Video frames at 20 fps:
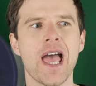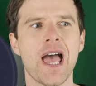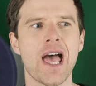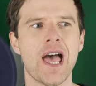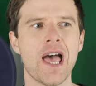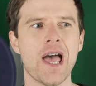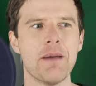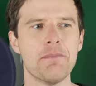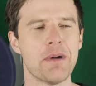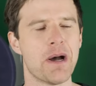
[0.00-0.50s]

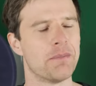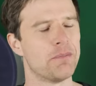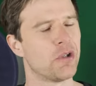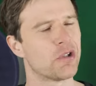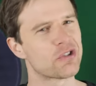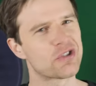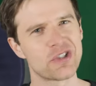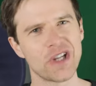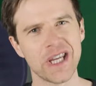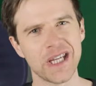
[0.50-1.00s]
I'm
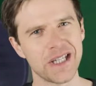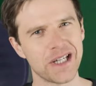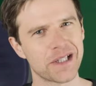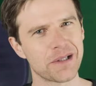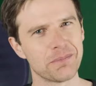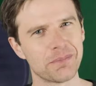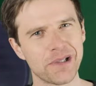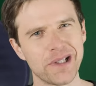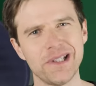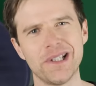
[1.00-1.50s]
not saying I
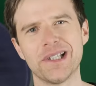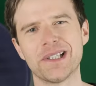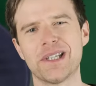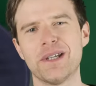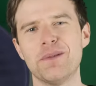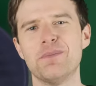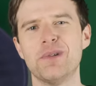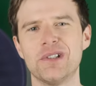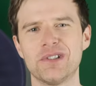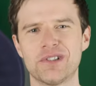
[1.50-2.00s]
can play like
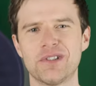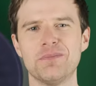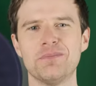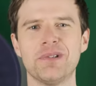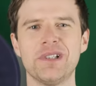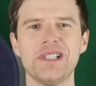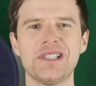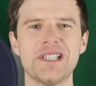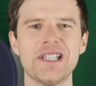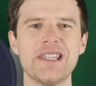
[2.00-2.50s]
Kim Wilson,
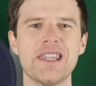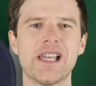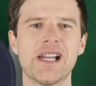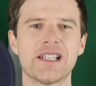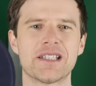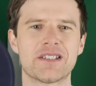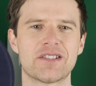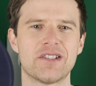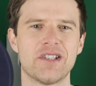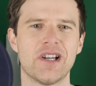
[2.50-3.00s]
but it's in
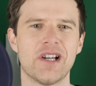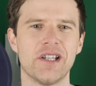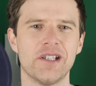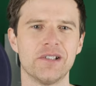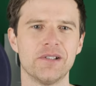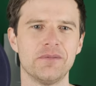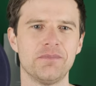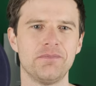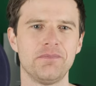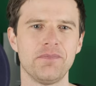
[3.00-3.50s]
that
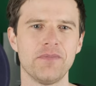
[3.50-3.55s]
style.